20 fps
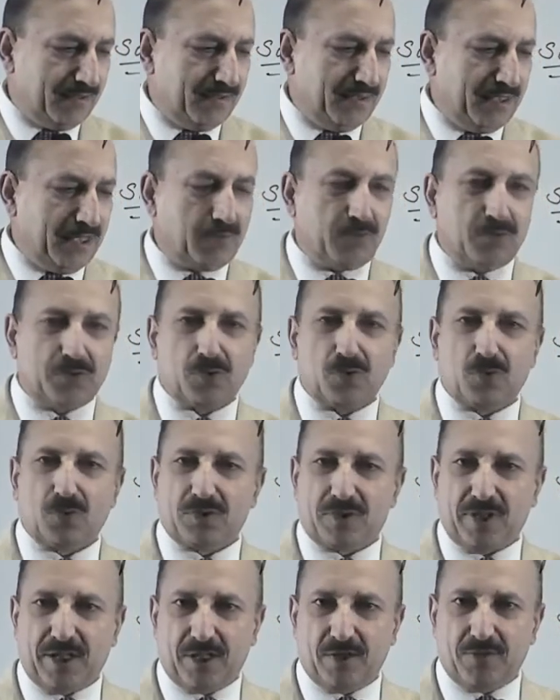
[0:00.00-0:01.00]
equal to
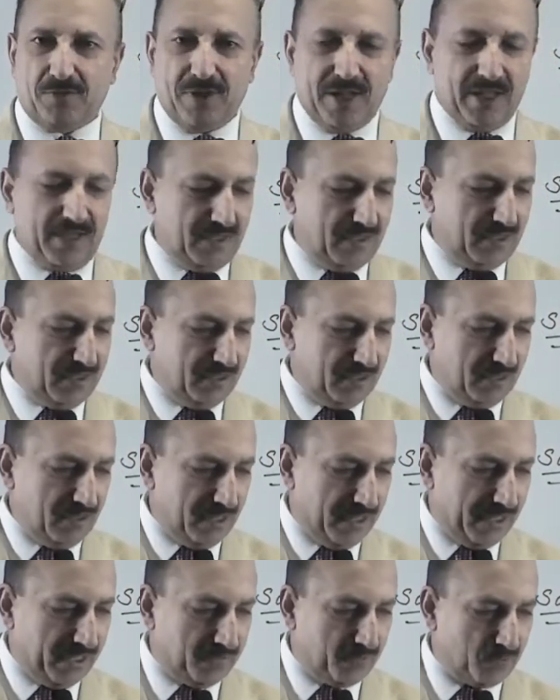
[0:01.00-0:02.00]
cosine of angle
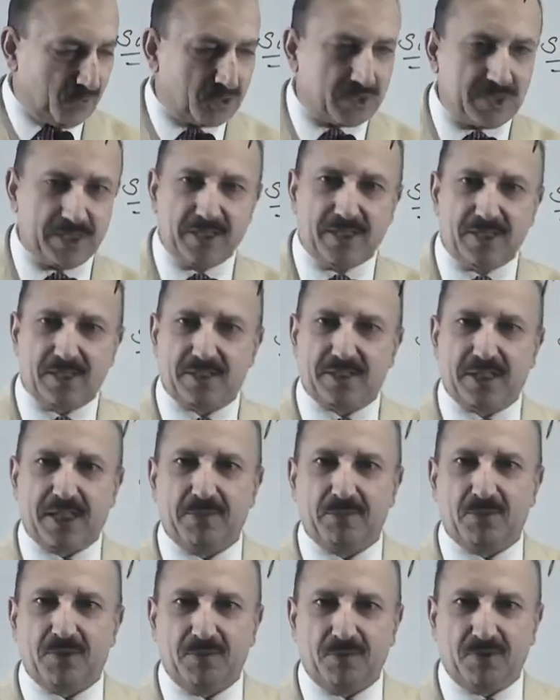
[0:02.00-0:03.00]
and proceed in the
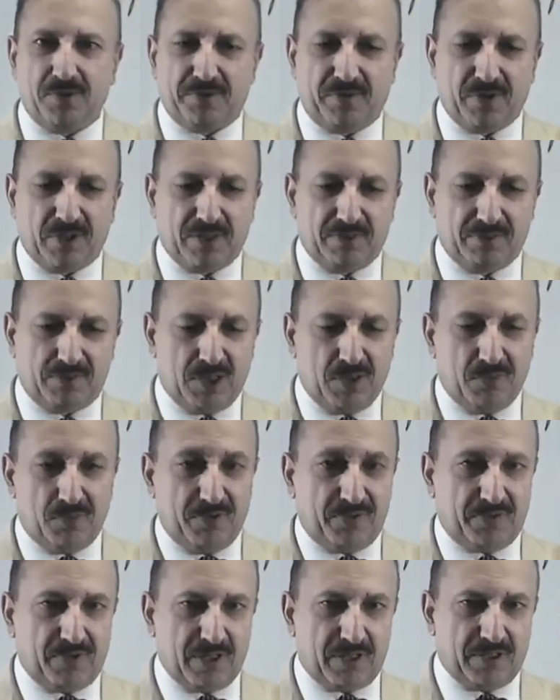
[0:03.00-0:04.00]
same
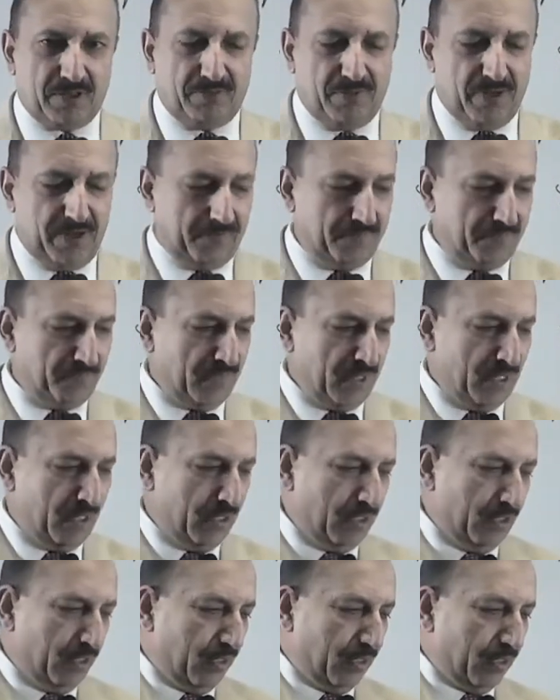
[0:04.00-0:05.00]
simplification way.
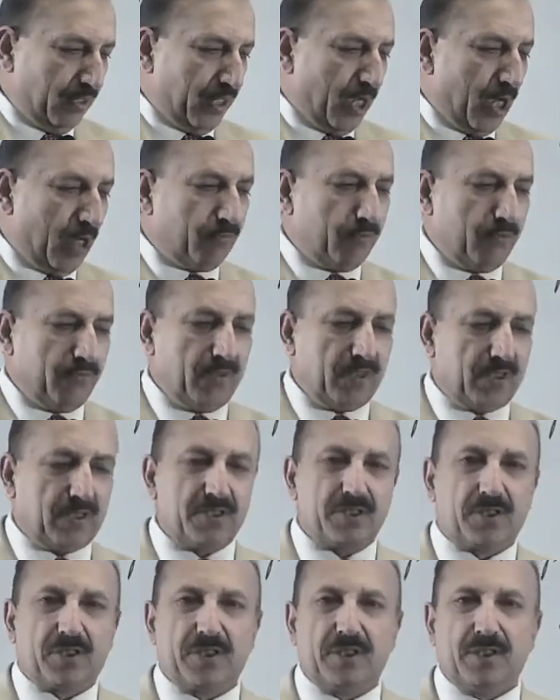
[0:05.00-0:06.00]
Now we will
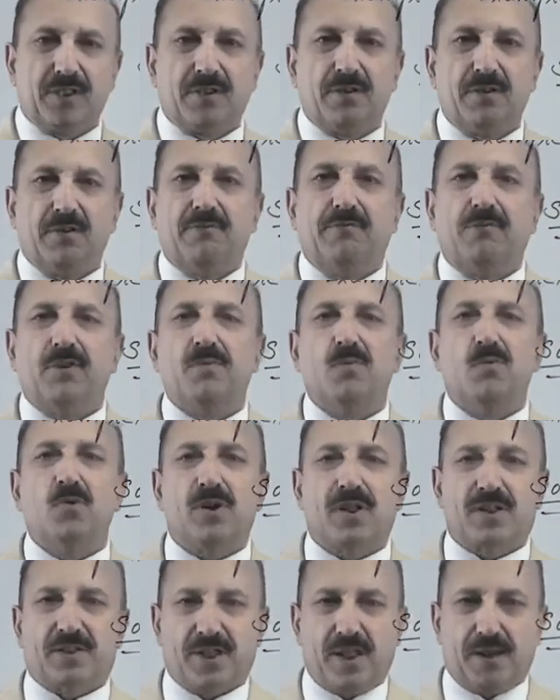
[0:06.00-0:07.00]
consider one more
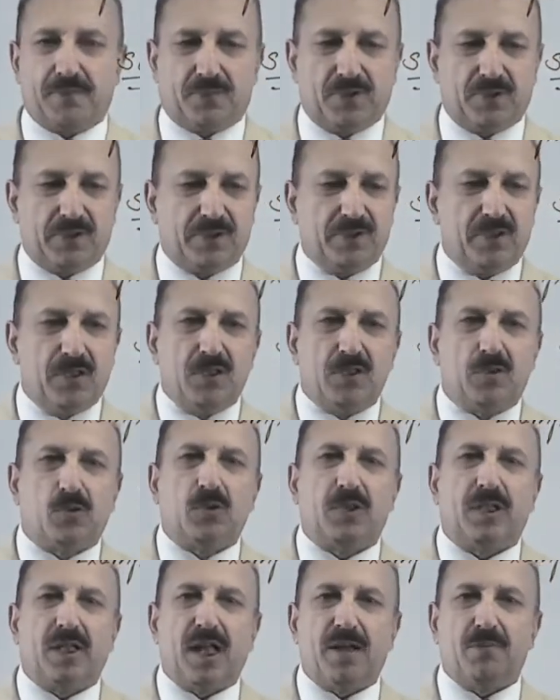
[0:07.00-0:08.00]
example to
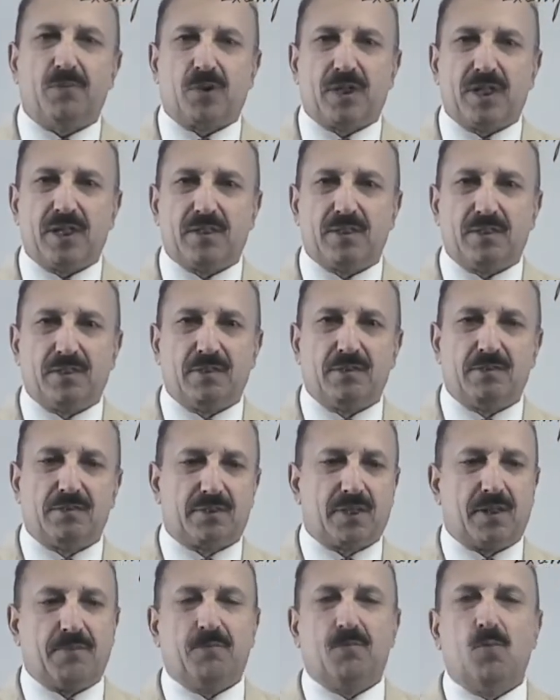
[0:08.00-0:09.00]
elaborate
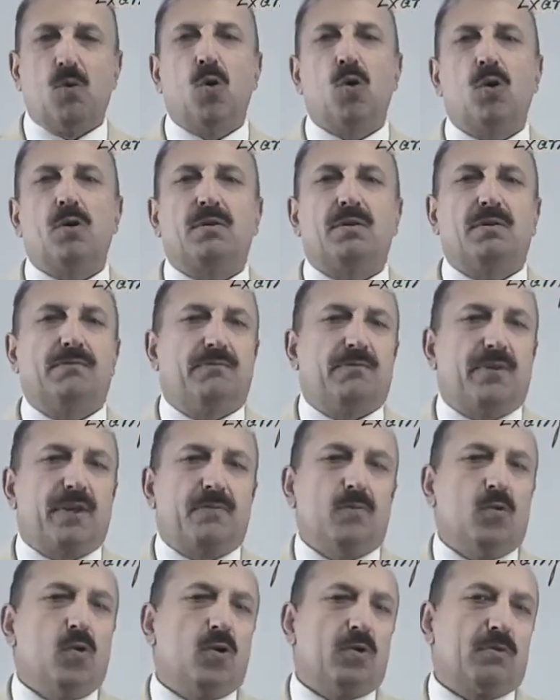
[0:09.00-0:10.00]
one
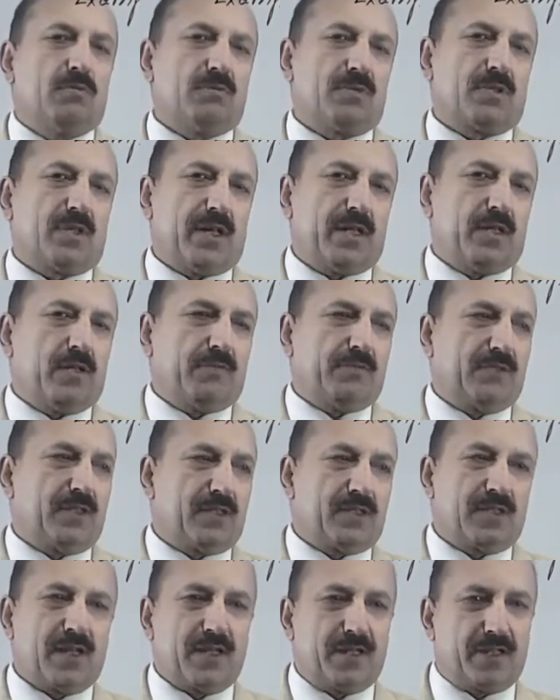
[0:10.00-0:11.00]
more side of
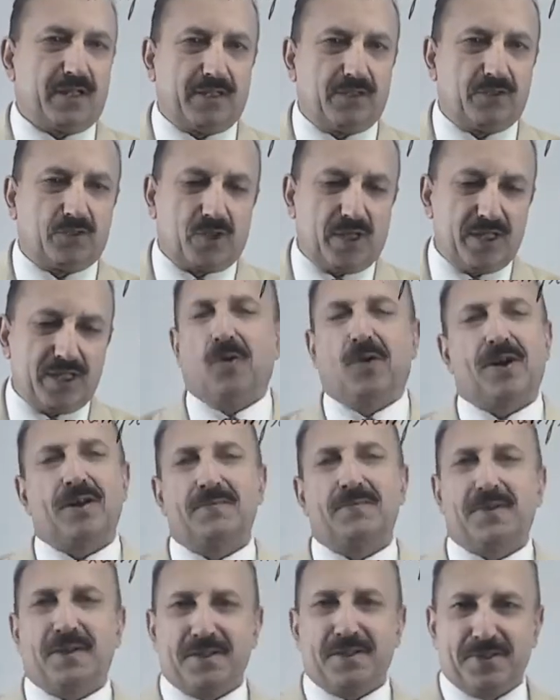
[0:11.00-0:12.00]
this right angle triangle. Alright,
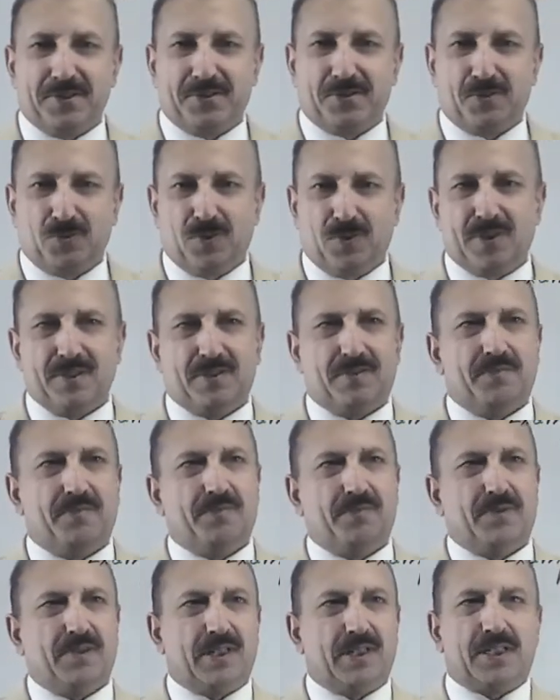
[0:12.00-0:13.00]
my dear students,
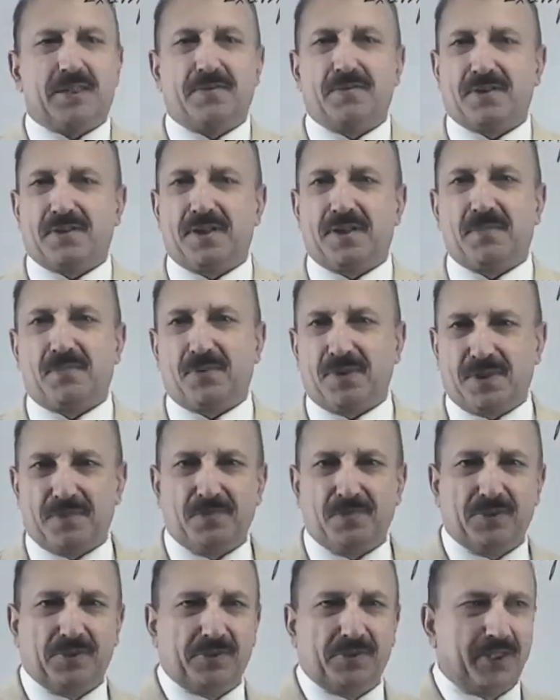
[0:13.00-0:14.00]
that's our example
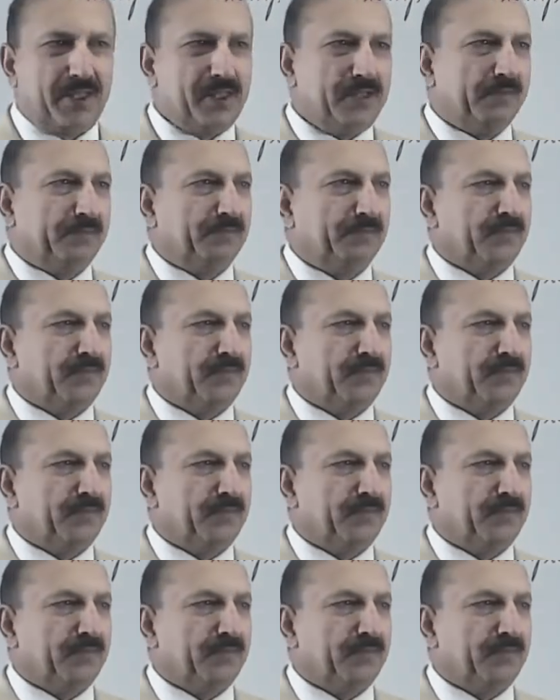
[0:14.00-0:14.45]
number 3.